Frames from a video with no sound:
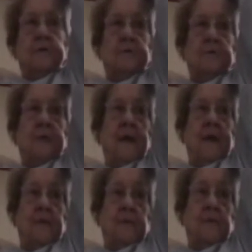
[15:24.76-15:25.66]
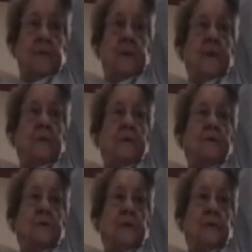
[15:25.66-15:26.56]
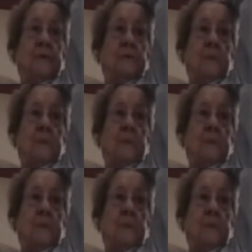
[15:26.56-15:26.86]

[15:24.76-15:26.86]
too. We had where we could go.